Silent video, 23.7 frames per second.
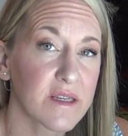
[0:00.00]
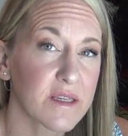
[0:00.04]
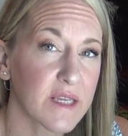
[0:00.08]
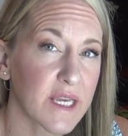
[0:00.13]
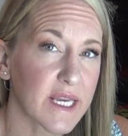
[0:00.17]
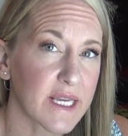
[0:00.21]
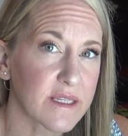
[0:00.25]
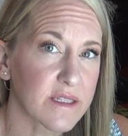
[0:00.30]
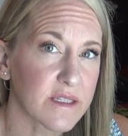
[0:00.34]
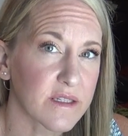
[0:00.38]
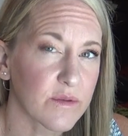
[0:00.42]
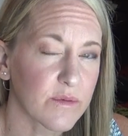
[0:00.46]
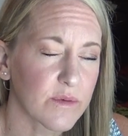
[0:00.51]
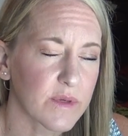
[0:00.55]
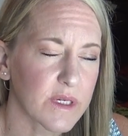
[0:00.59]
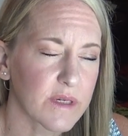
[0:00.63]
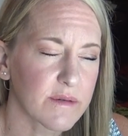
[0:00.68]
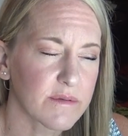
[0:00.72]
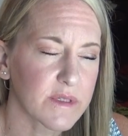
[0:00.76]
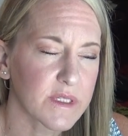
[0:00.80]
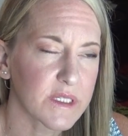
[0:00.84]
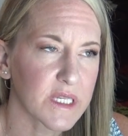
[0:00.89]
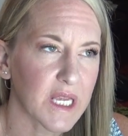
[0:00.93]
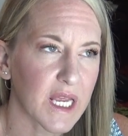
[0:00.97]
Okay, so what
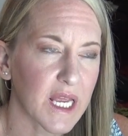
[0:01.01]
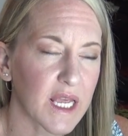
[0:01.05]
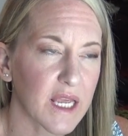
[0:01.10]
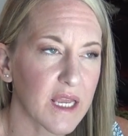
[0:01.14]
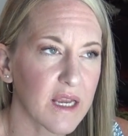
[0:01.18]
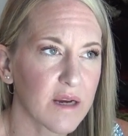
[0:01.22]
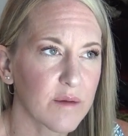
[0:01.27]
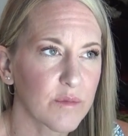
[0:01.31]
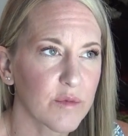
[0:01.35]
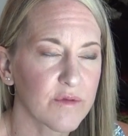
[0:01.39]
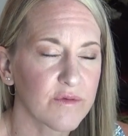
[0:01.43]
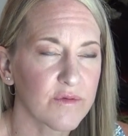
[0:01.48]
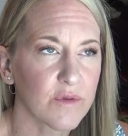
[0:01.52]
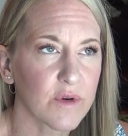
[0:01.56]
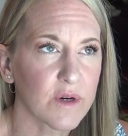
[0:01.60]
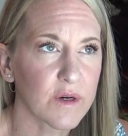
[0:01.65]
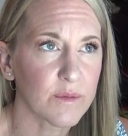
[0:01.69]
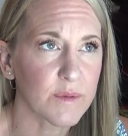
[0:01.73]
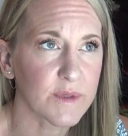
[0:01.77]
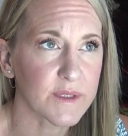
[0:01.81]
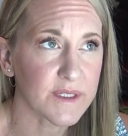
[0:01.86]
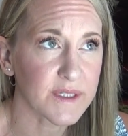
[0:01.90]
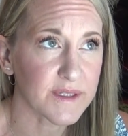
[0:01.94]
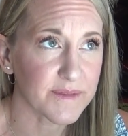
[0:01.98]
I was saying here
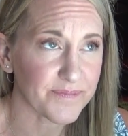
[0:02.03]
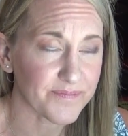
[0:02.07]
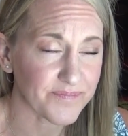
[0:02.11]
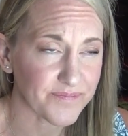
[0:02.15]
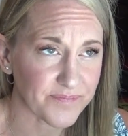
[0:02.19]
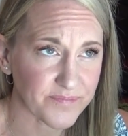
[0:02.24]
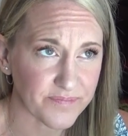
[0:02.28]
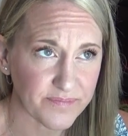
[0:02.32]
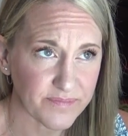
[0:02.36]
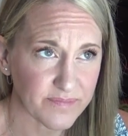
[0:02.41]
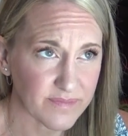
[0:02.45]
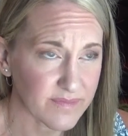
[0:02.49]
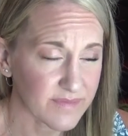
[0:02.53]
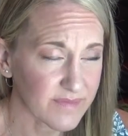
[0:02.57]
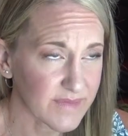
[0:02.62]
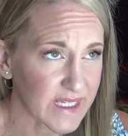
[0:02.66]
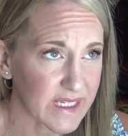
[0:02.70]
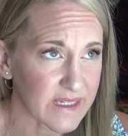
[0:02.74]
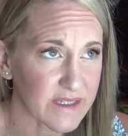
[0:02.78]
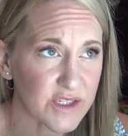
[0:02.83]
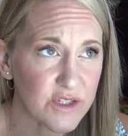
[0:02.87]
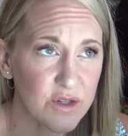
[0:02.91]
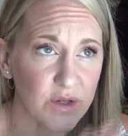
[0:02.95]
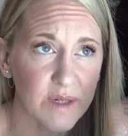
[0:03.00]
before was,
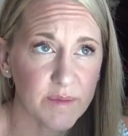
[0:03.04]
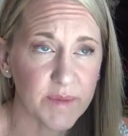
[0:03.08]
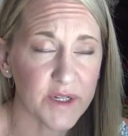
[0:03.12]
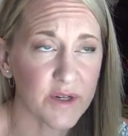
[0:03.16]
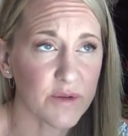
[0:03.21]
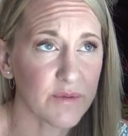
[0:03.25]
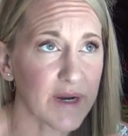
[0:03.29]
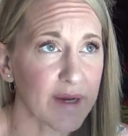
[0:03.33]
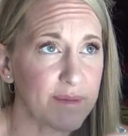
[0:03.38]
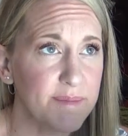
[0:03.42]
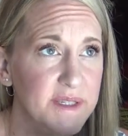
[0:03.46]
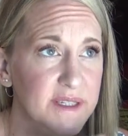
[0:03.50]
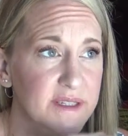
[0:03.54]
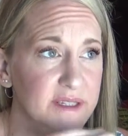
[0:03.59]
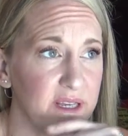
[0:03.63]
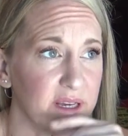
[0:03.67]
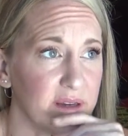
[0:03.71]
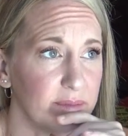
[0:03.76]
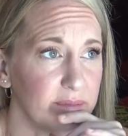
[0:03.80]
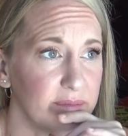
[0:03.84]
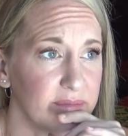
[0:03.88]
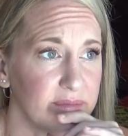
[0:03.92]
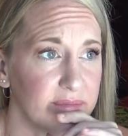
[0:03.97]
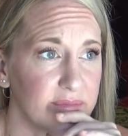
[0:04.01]
sorry, I'm going to wrap this
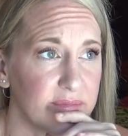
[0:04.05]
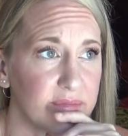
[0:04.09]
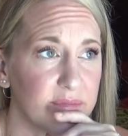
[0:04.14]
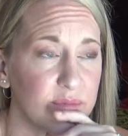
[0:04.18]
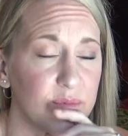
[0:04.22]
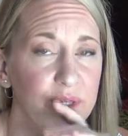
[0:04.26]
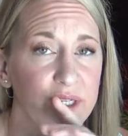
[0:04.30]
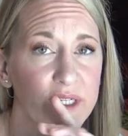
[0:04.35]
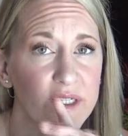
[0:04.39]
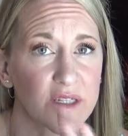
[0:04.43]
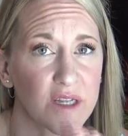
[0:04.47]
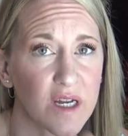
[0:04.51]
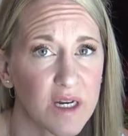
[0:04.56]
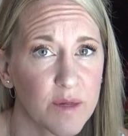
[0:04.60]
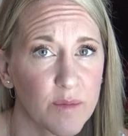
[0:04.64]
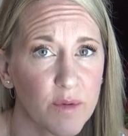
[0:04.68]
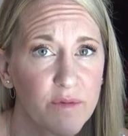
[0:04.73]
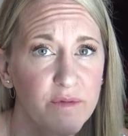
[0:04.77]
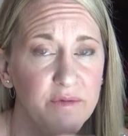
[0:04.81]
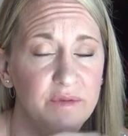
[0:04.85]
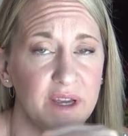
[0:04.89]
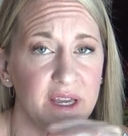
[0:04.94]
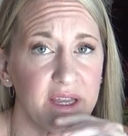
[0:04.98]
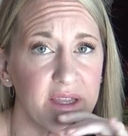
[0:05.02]
up. We're going to talk
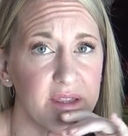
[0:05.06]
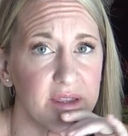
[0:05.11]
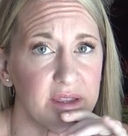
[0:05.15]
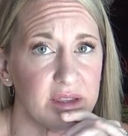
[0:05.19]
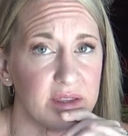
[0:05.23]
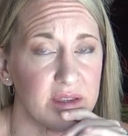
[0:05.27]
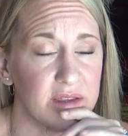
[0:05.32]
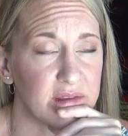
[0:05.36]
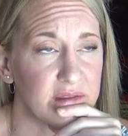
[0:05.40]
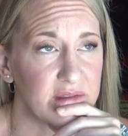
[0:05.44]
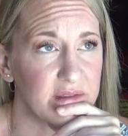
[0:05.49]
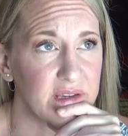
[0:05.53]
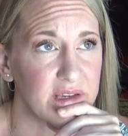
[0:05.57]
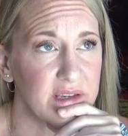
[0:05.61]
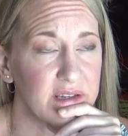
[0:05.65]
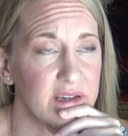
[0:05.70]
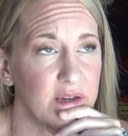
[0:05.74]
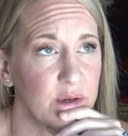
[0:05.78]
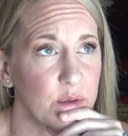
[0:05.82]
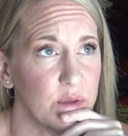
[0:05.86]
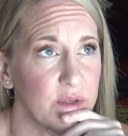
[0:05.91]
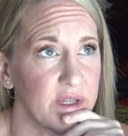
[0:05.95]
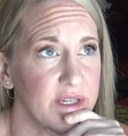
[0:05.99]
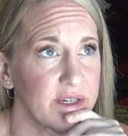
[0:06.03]
about faith and
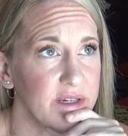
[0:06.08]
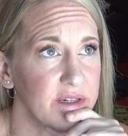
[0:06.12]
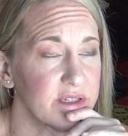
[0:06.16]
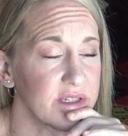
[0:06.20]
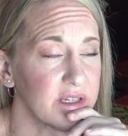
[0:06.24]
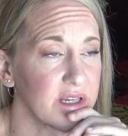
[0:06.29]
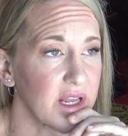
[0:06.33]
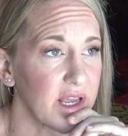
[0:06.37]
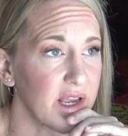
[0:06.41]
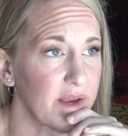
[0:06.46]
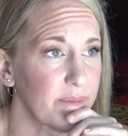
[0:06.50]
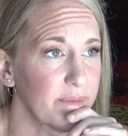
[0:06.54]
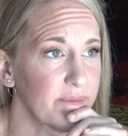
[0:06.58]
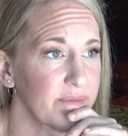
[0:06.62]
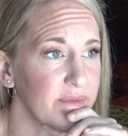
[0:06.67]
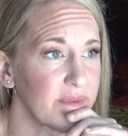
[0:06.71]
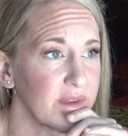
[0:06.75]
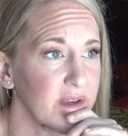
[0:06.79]
doubt later today.